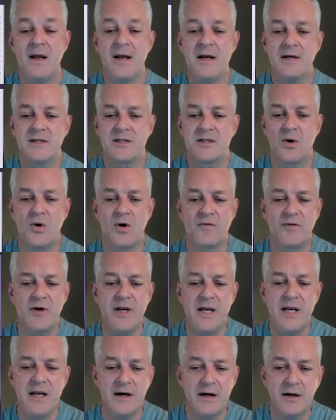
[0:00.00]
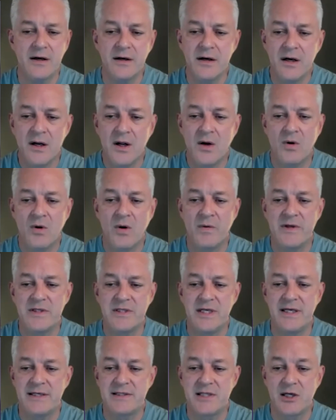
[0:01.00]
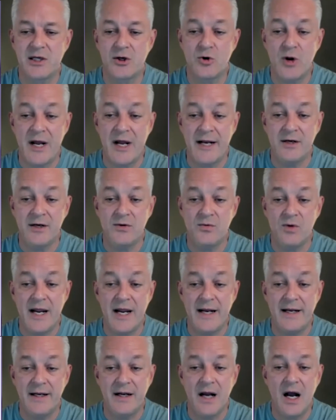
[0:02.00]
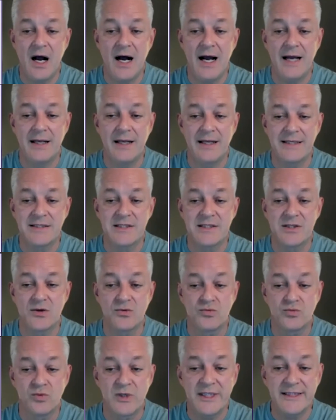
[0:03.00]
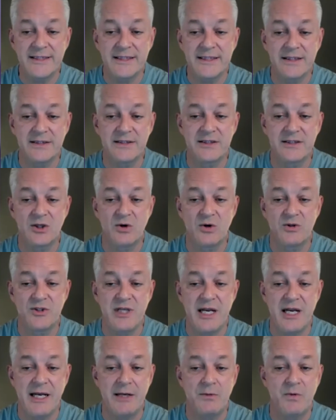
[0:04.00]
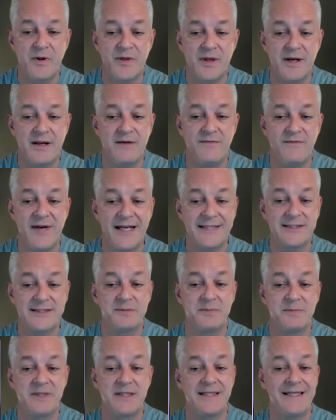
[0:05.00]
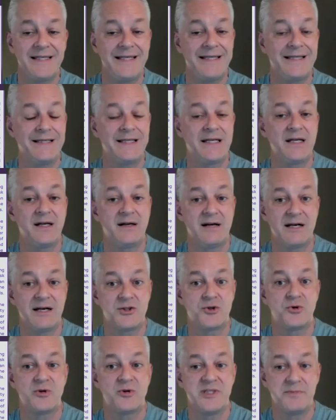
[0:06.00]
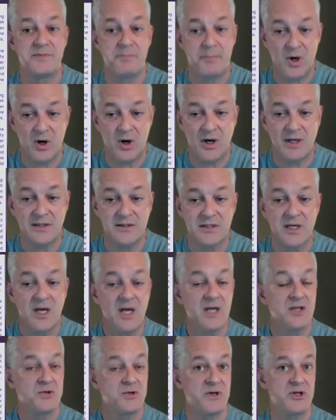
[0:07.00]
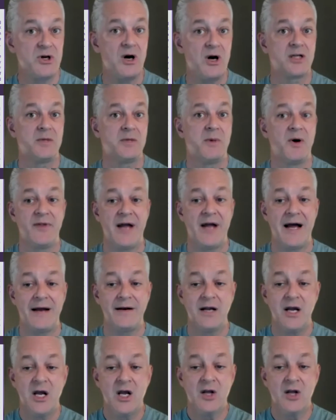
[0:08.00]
So over here, what we see is the credit rating highlights the risk associated with an investment in the country's bonds. So we talked about that.